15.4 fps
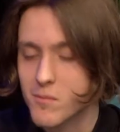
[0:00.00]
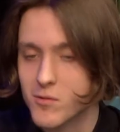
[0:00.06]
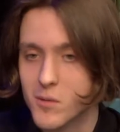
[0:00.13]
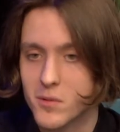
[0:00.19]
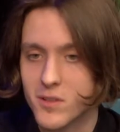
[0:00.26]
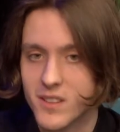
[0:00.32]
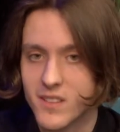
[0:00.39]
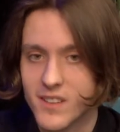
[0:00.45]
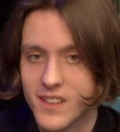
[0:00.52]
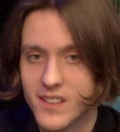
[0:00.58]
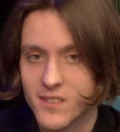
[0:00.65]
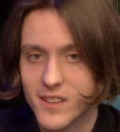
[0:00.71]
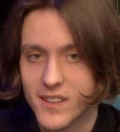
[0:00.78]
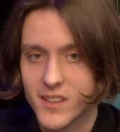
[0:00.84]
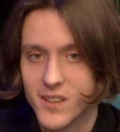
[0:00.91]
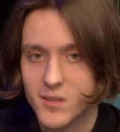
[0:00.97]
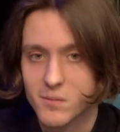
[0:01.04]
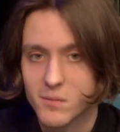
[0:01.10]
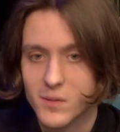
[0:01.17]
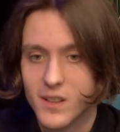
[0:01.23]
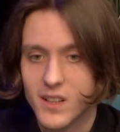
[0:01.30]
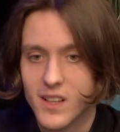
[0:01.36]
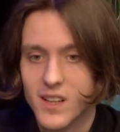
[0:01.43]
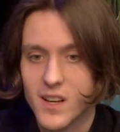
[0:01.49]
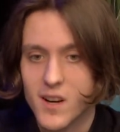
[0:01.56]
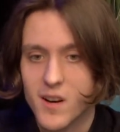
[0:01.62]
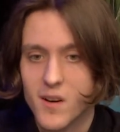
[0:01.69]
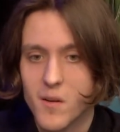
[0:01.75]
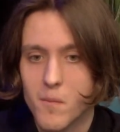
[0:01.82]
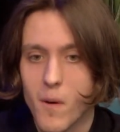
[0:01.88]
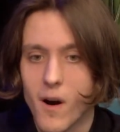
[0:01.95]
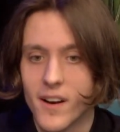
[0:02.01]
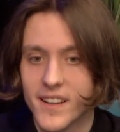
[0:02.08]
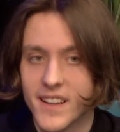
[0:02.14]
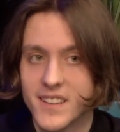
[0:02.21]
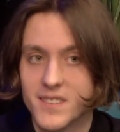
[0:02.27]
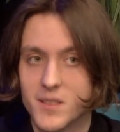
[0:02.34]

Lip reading: property there than buying it in,